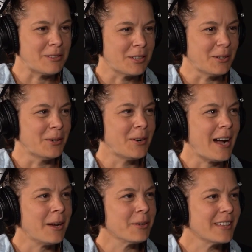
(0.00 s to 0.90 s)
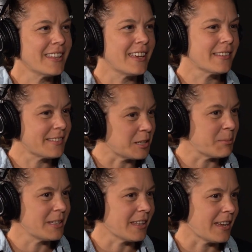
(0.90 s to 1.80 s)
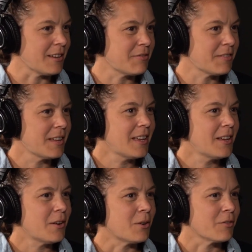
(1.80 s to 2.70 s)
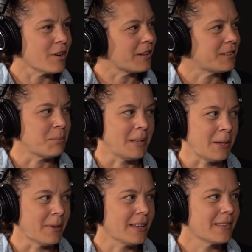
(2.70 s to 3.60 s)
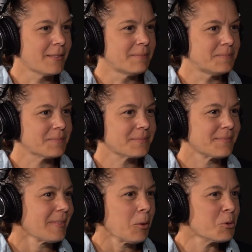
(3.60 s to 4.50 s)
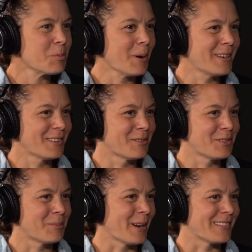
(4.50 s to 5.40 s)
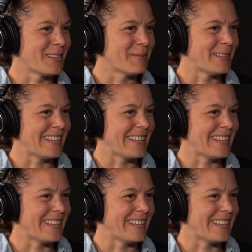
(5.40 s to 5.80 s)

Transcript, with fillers: two. I really like cinnamon life hmm. or Ooh. frosted mini life wheats. is great. Which probably doesn't surprise anybody.